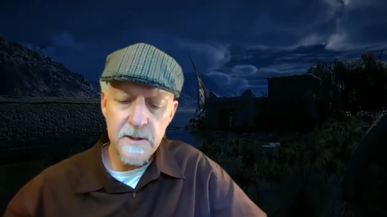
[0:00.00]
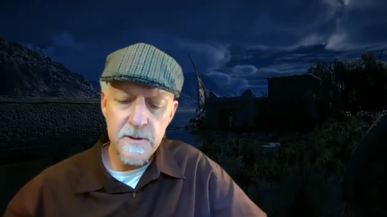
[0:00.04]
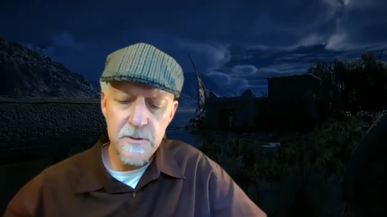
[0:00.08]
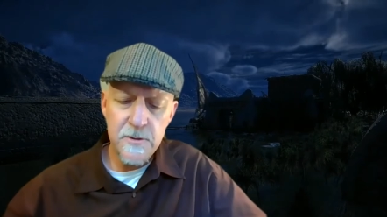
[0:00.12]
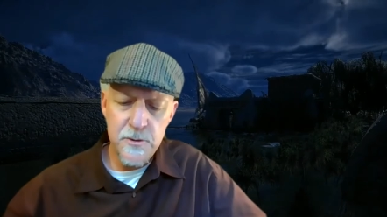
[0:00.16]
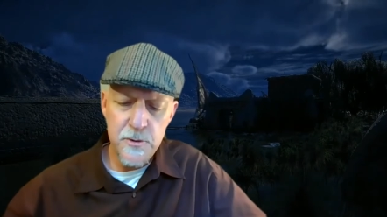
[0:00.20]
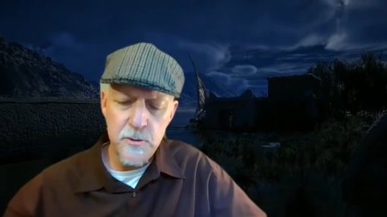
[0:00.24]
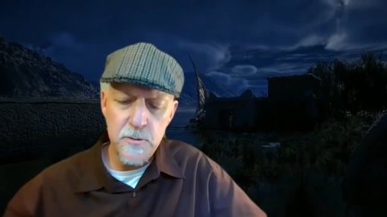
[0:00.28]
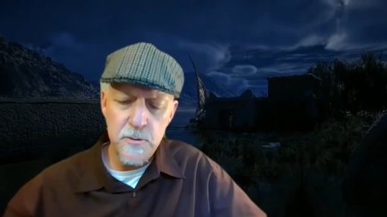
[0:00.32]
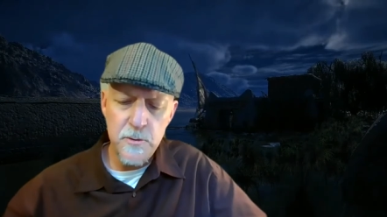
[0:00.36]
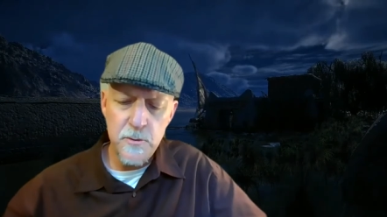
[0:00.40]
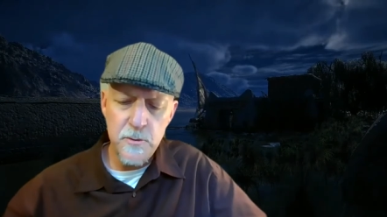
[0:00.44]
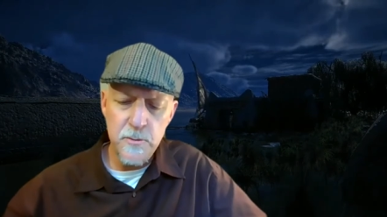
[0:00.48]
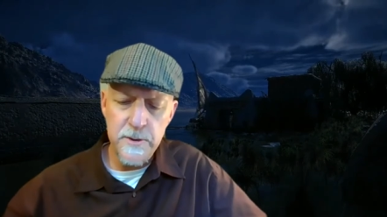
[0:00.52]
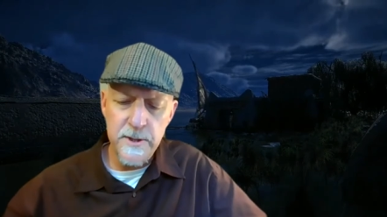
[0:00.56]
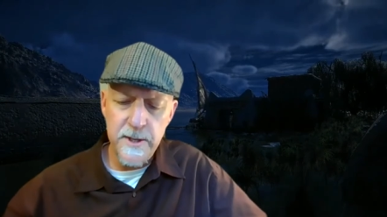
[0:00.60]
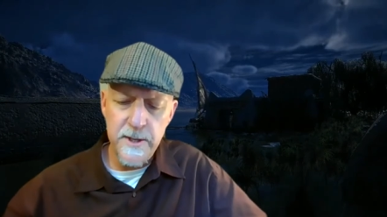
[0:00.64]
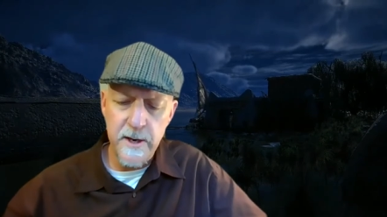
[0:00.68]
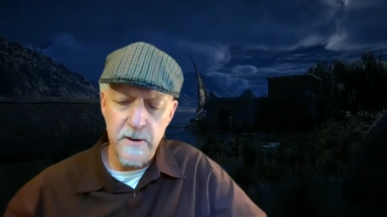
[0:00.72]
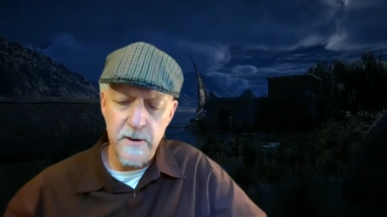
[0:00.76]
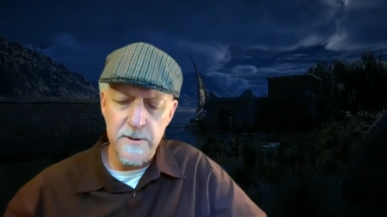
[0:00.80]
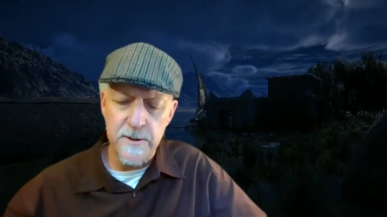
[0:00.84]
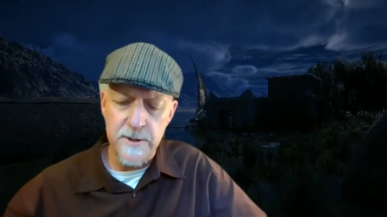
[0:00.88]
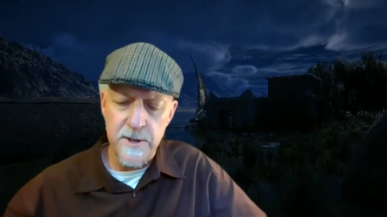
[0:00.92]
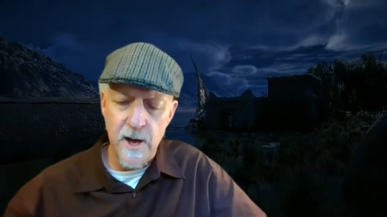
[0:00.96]
Do you
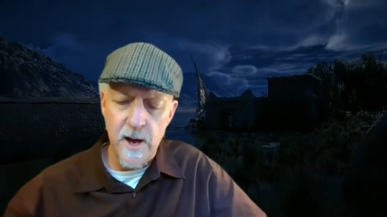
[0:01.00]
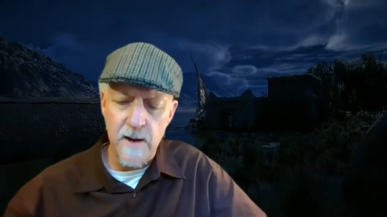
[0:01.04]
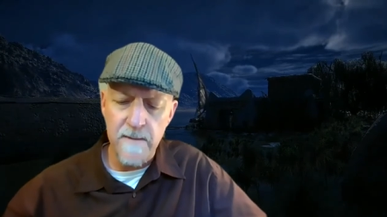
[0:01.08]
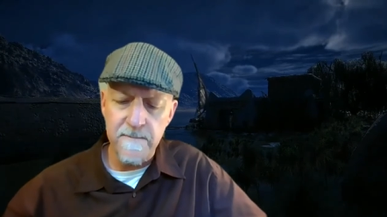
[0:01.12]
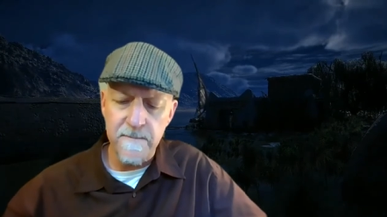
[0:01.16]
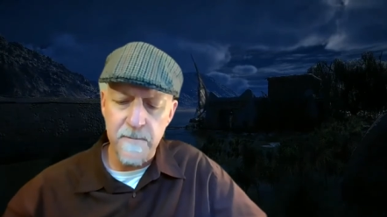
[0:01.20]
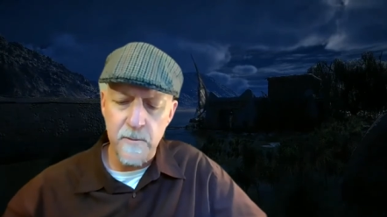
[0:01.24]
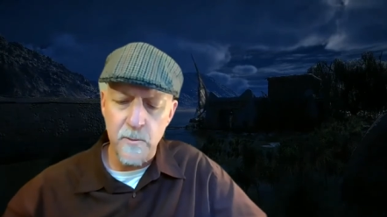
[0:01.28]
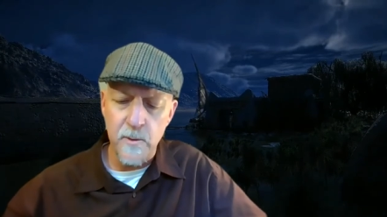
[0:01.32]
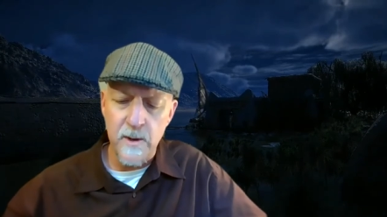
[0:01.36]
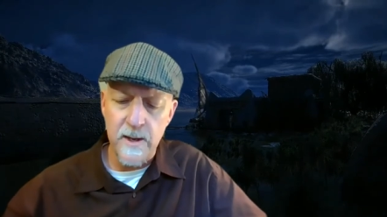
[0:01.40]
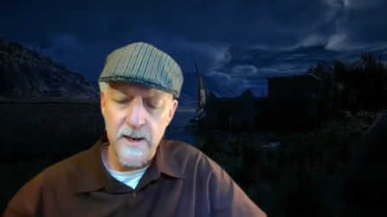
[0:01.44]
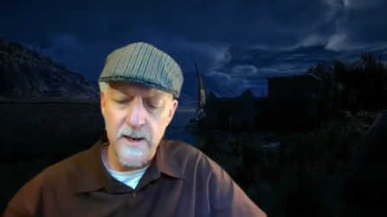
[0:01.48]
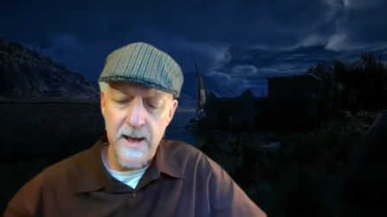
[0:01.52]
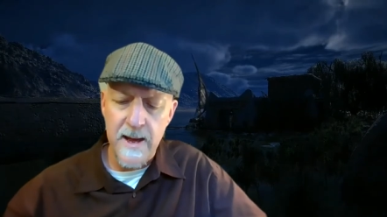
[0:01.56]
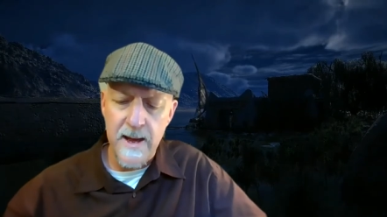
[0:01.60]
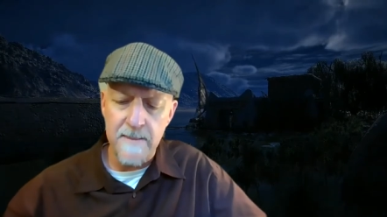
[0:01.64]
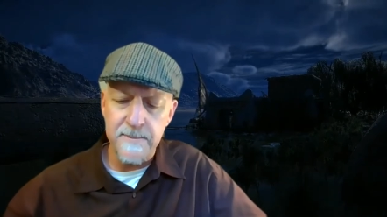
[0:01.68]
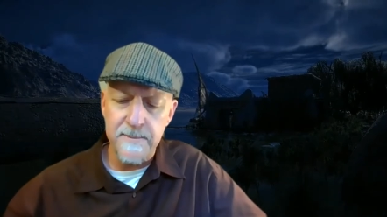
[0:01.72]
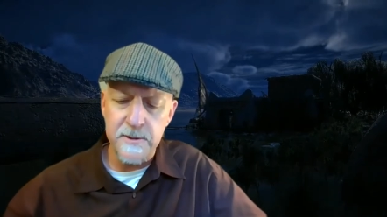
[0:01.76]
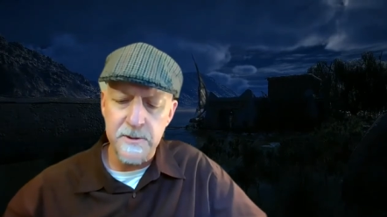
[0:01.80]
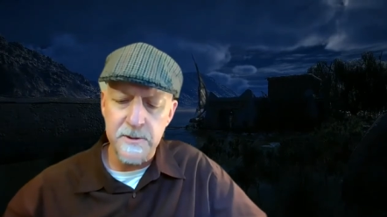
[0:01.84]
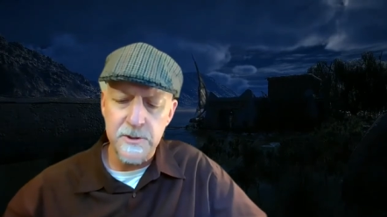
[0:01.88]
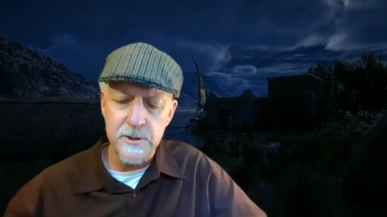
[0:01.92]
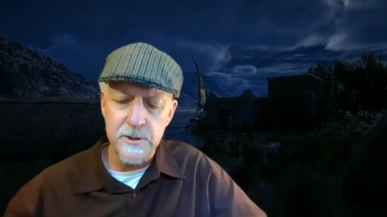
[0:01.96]
care not for what
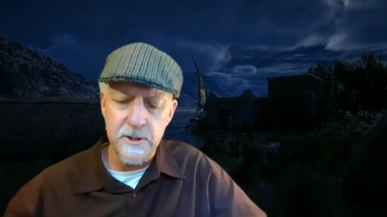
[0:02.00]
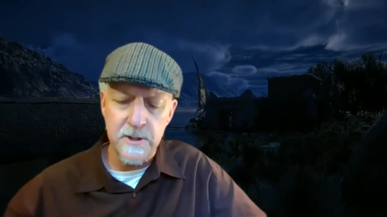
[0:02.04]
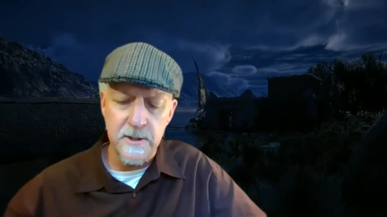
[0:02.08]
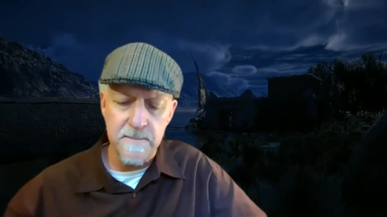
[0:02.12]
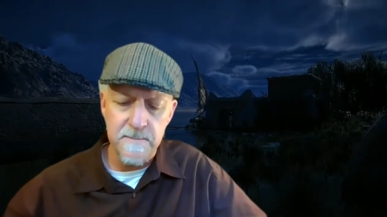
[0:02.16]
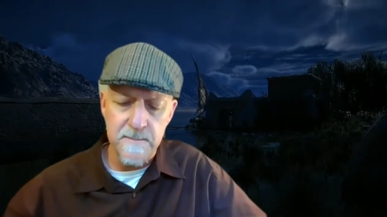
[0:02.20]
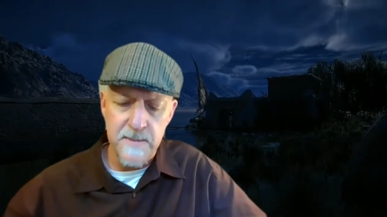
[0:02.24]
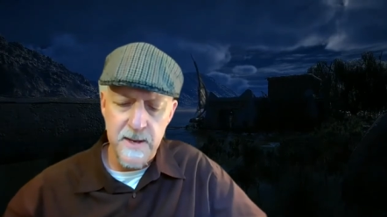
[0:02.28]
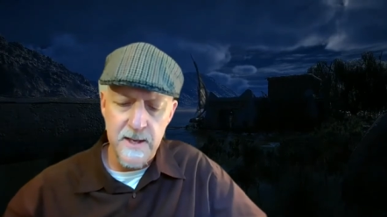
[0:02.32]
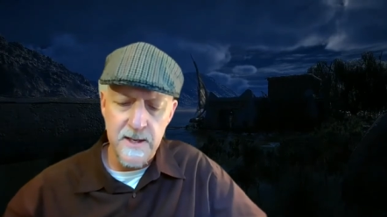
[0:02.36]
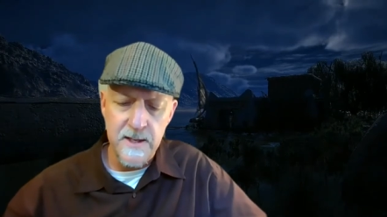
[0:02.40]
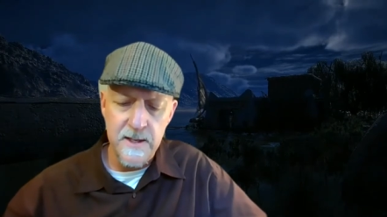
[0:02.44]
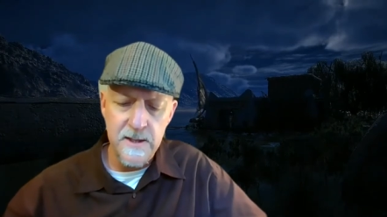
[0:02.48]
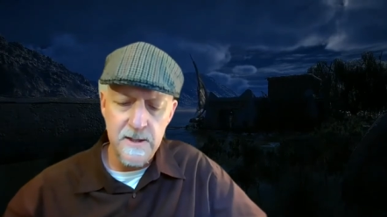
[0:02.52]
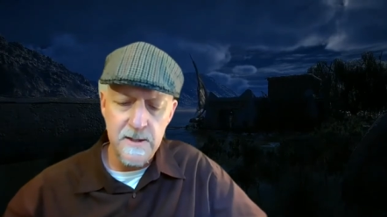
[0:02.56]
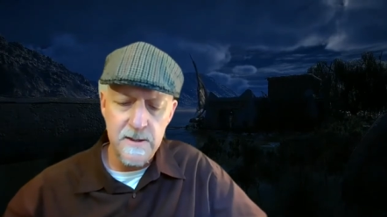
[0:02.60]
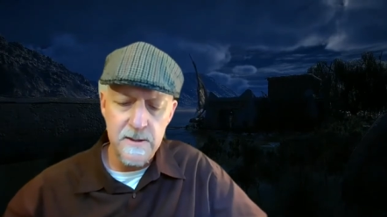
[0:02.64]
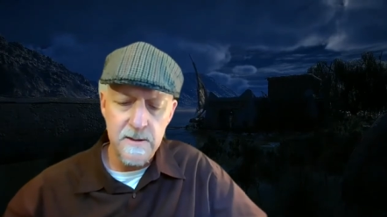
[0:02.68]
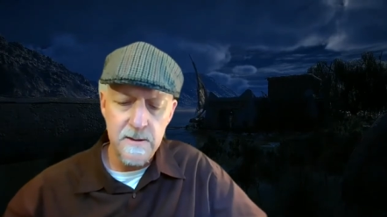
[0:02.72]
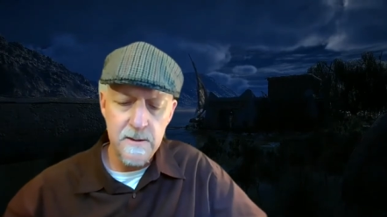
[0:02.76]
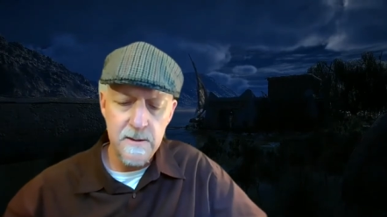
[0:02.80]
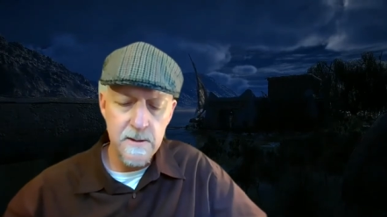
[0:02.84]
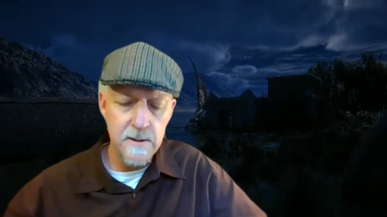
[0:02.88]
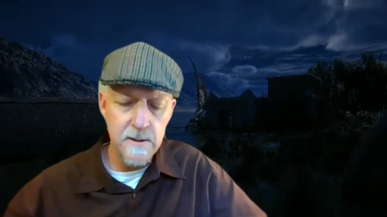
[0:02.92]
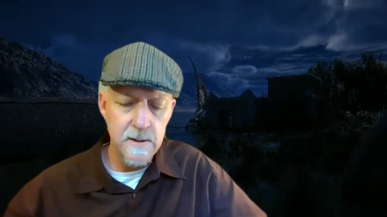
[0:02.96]
happens to the maid?